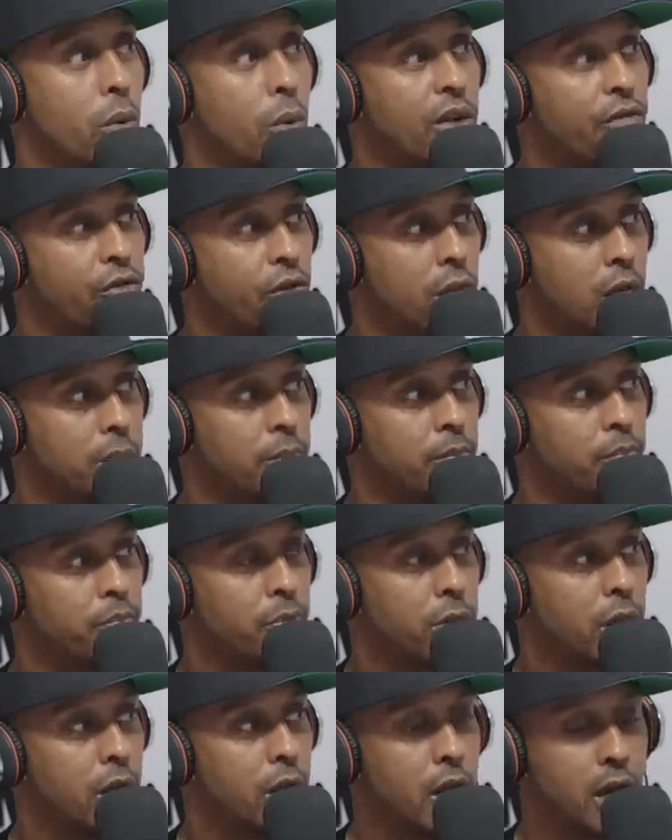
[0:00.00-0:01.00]
we from?
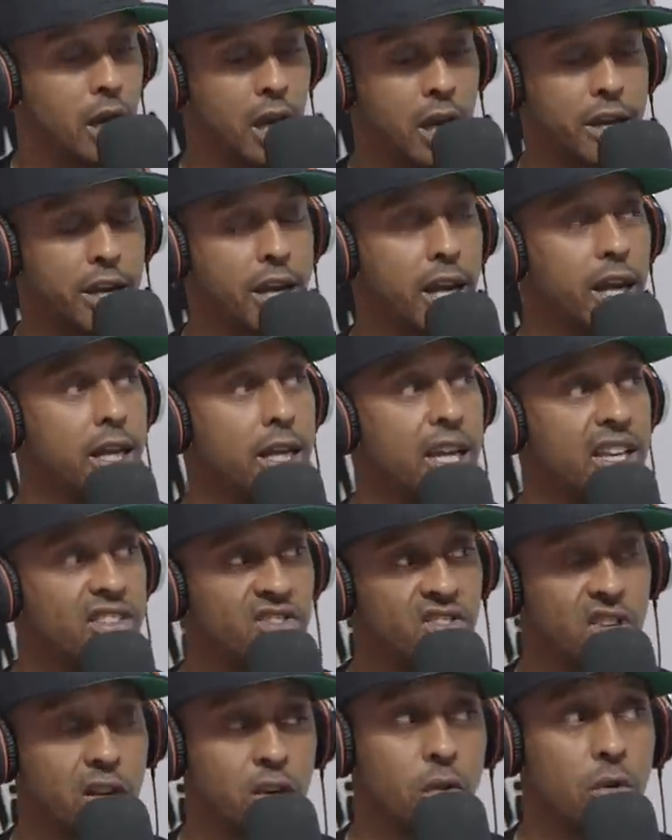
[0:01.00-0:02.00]
A nigga that's
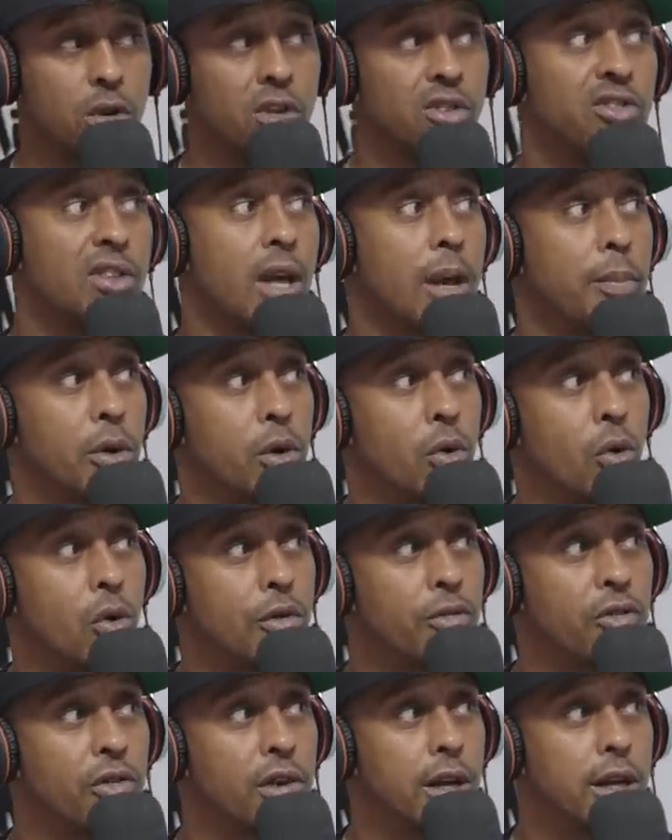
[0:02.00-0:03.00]
sitting on a step in
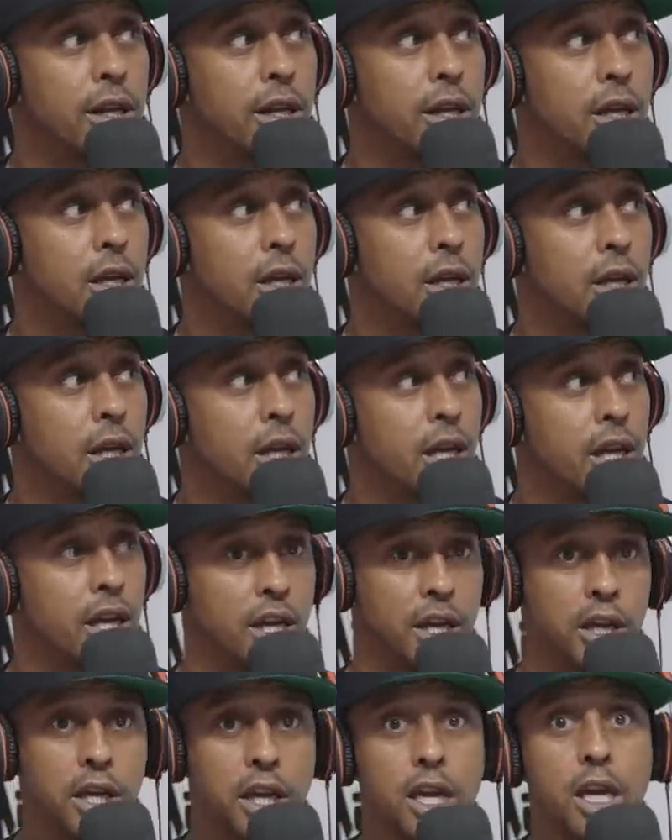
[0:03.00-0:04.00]
North Philly,
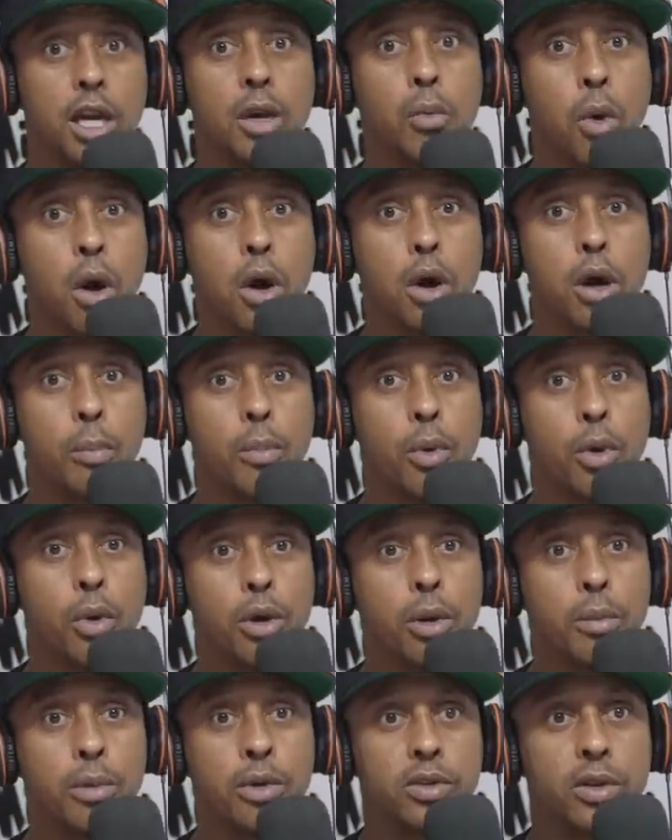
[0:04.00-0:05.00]
and a kid walk up
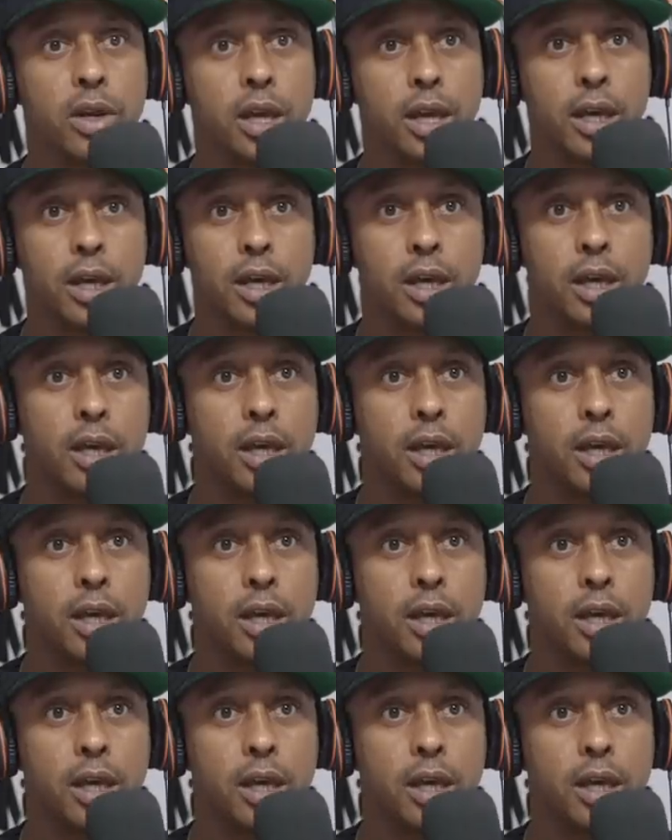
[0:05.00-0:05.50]
on him and say,